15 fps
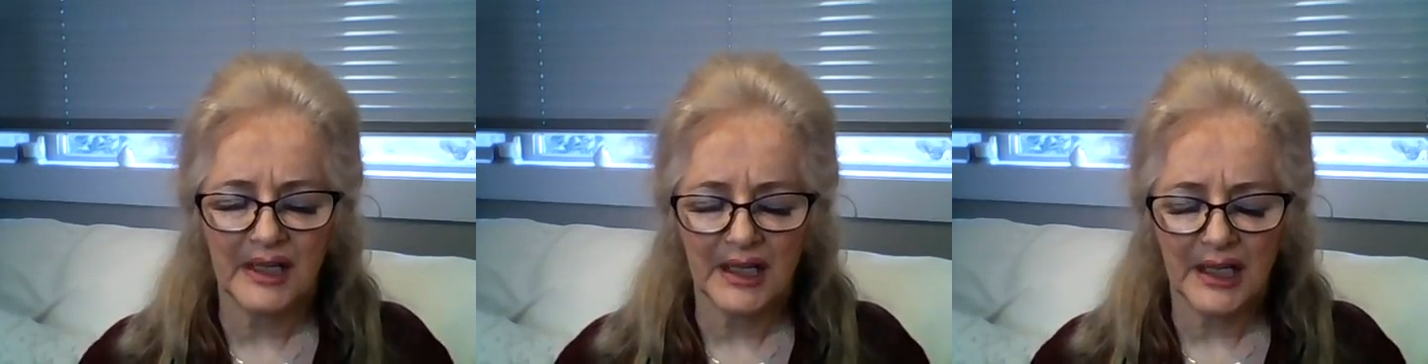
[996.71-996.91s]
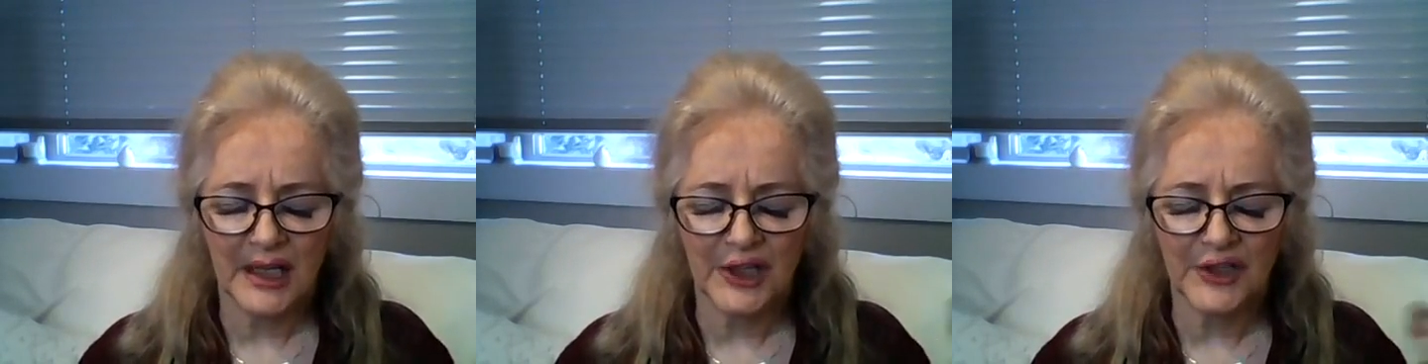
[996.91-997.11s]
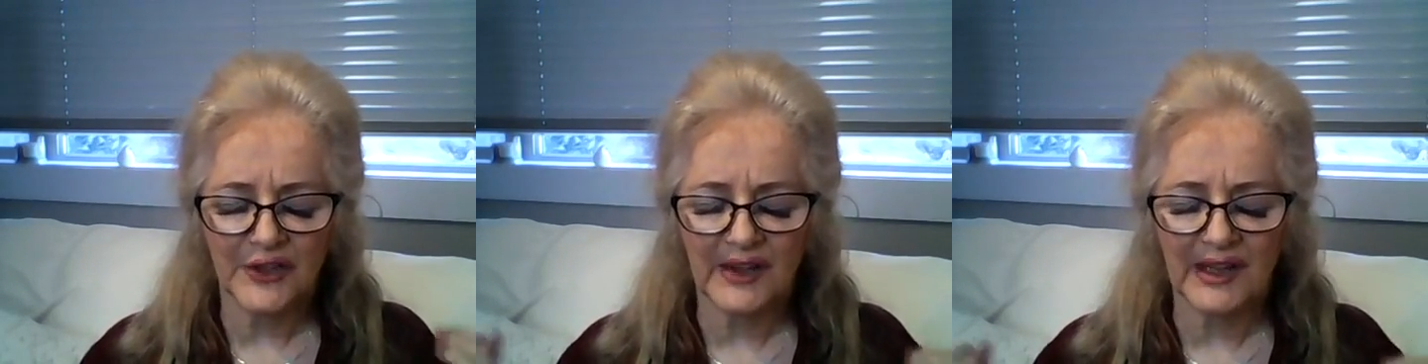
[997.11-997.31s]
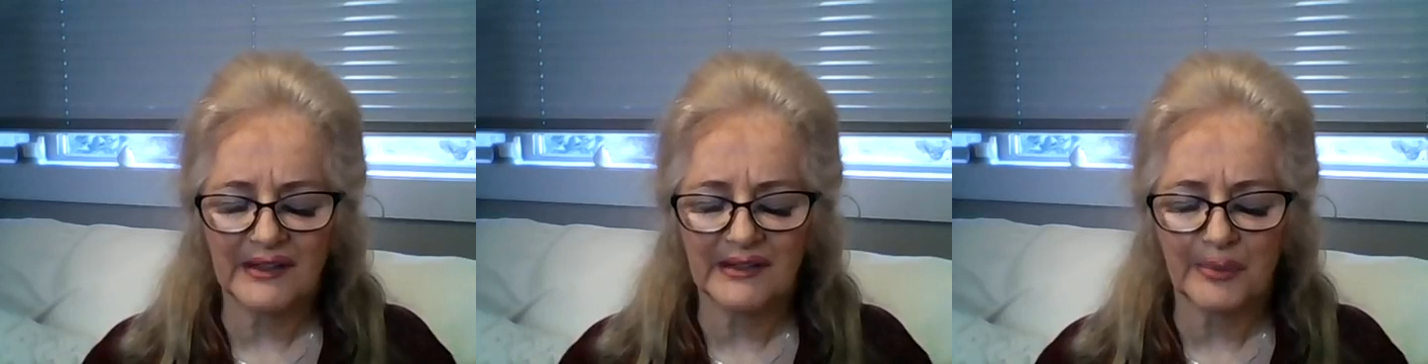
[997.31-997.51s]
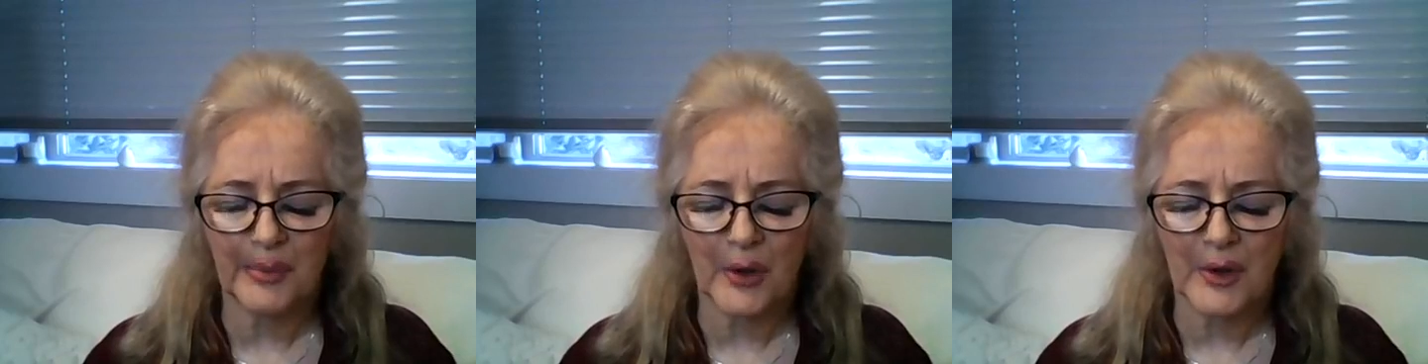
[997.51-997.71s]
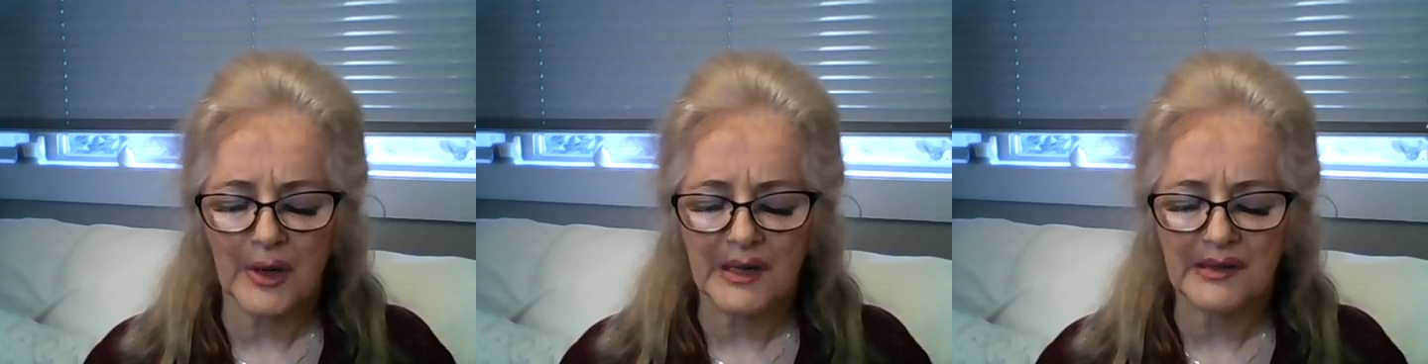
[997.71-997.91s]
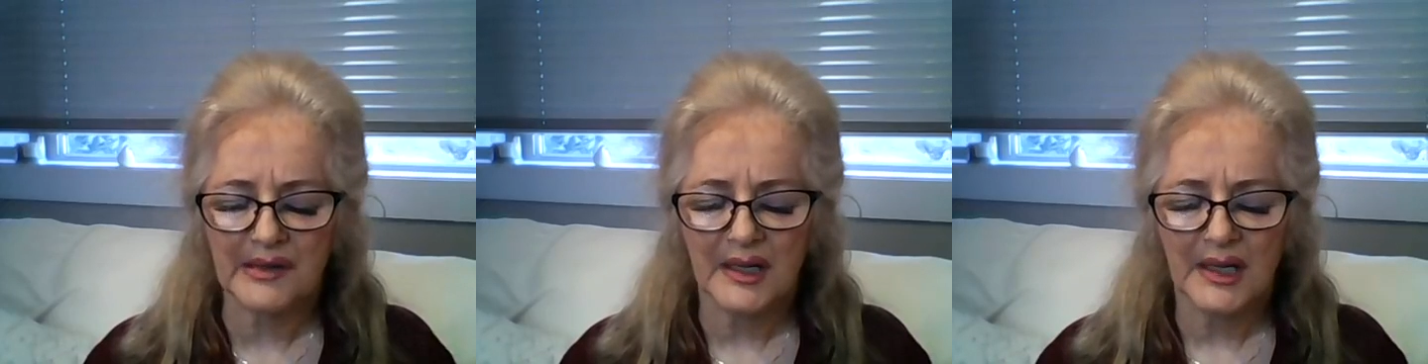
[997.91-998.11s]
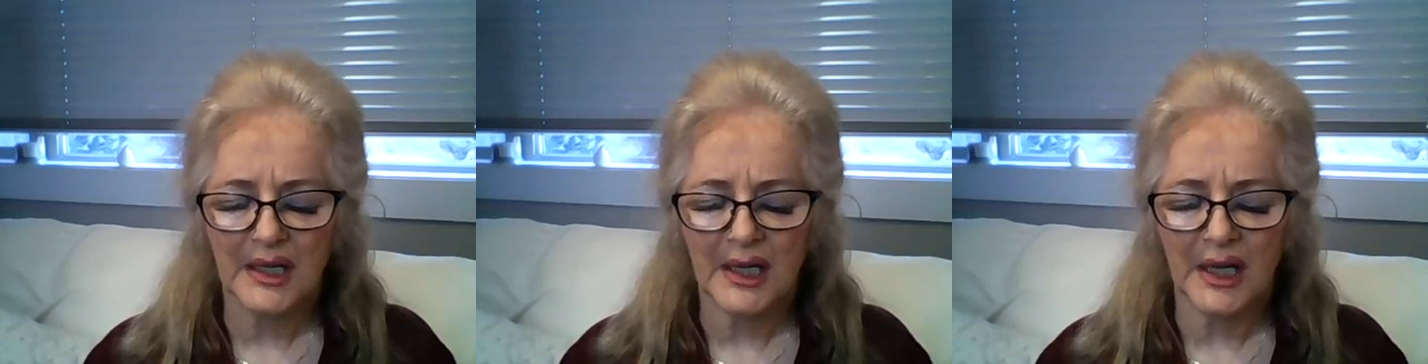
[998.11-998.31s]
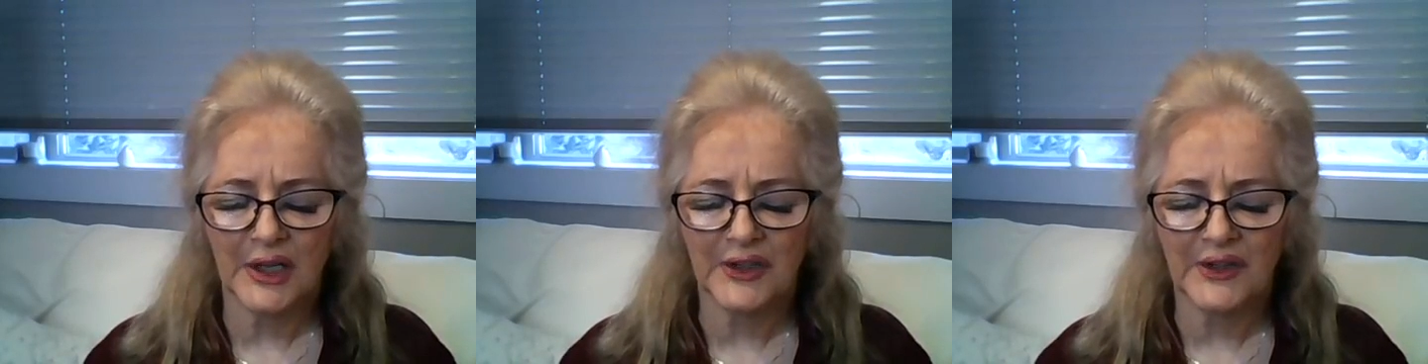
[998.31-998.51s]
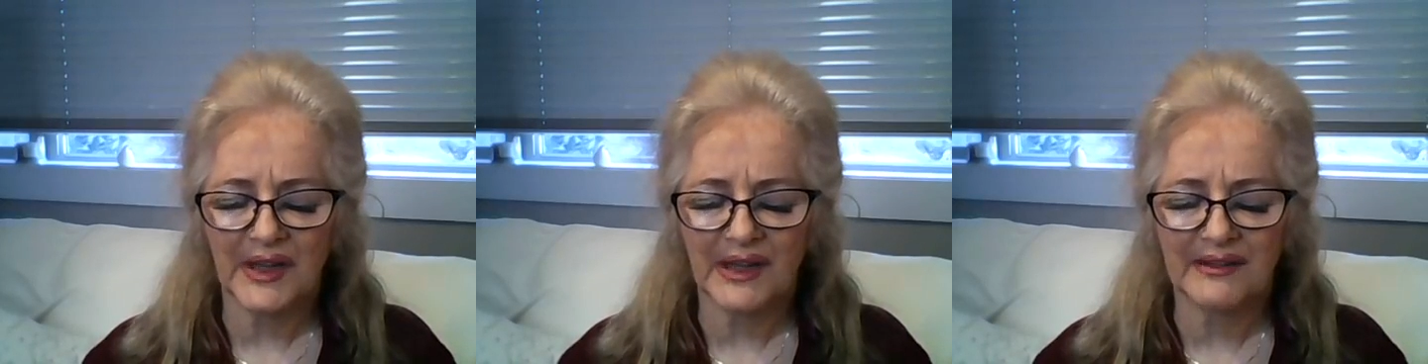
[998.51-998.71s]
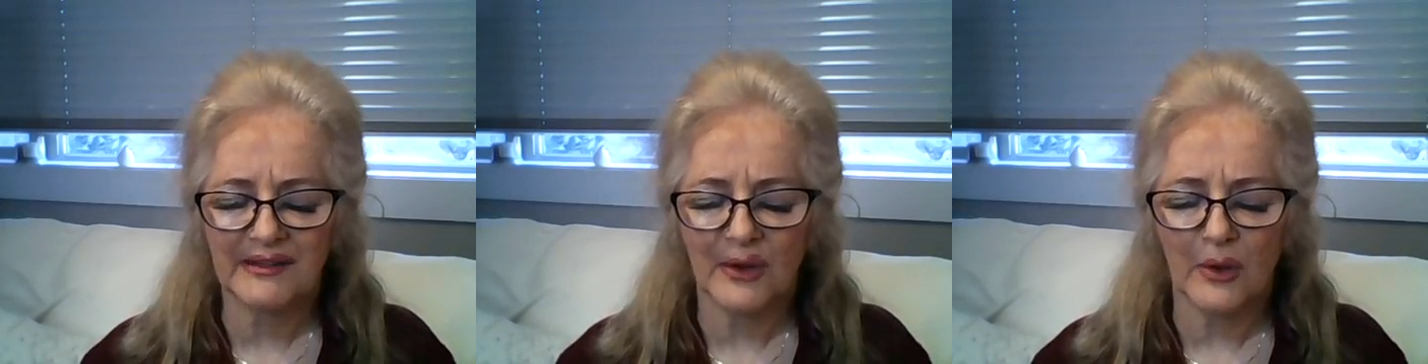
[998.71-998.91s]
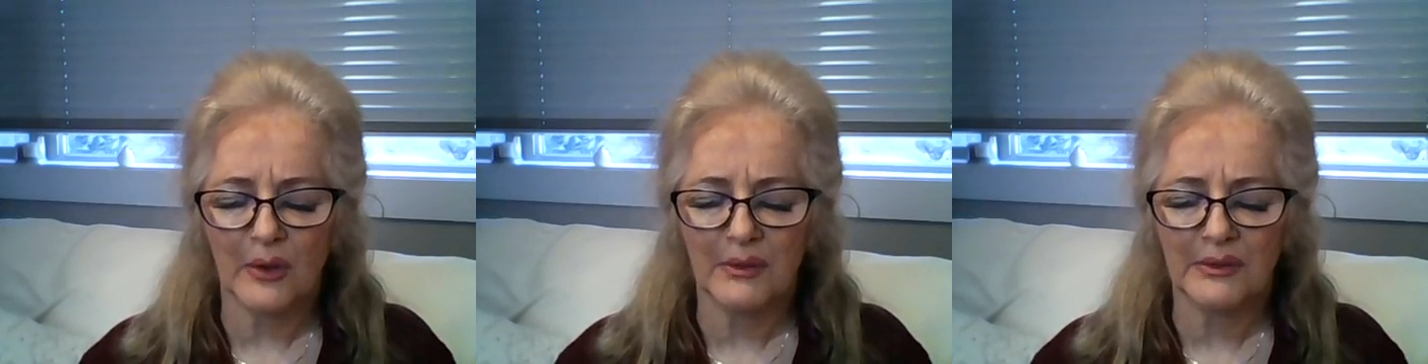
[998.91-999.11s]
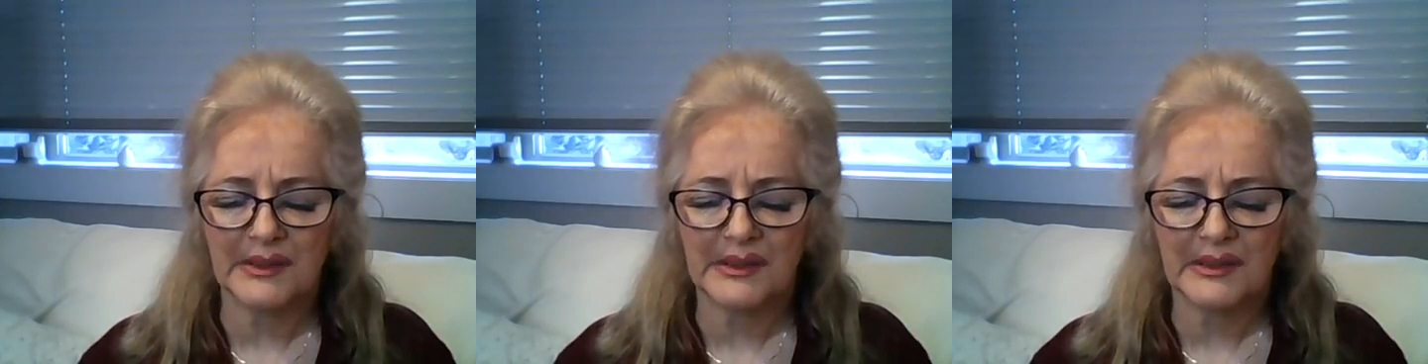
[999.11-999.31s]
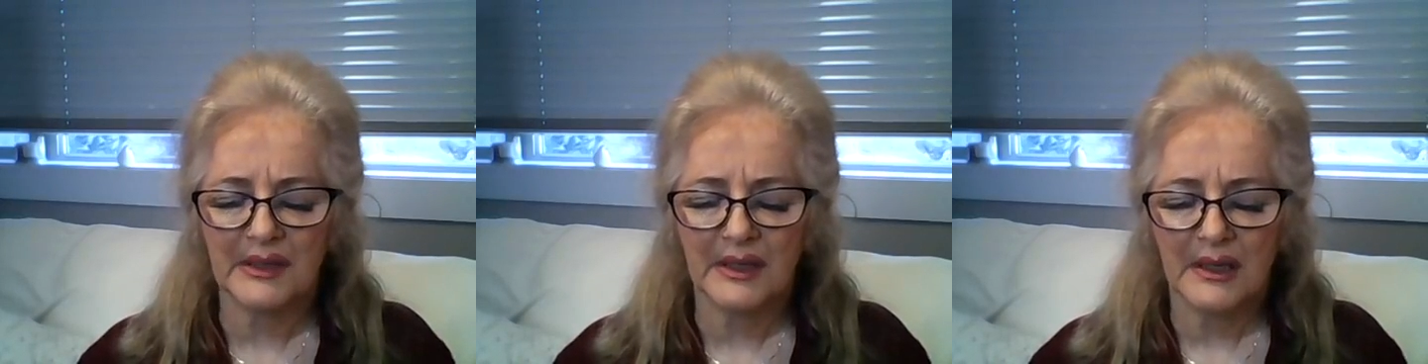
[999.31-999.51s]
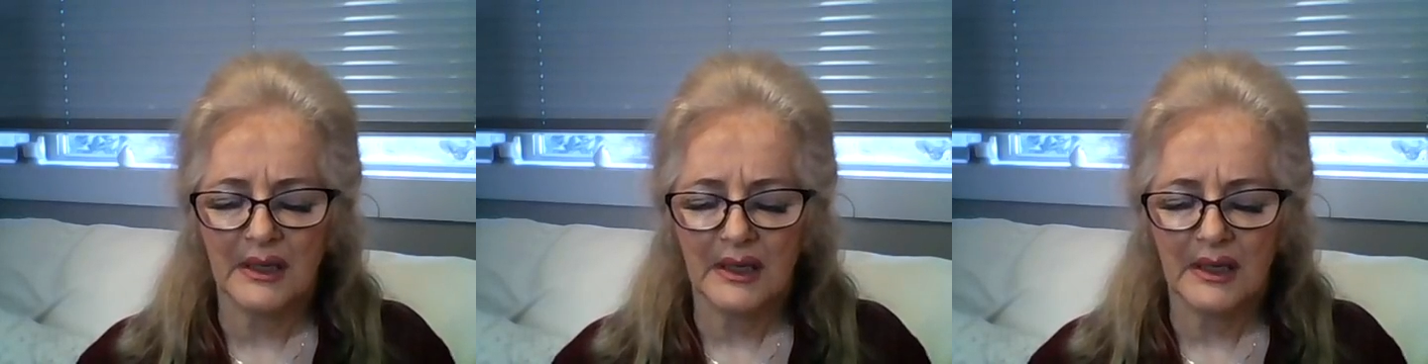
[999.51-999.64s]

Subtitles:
into their spirits, into their souls,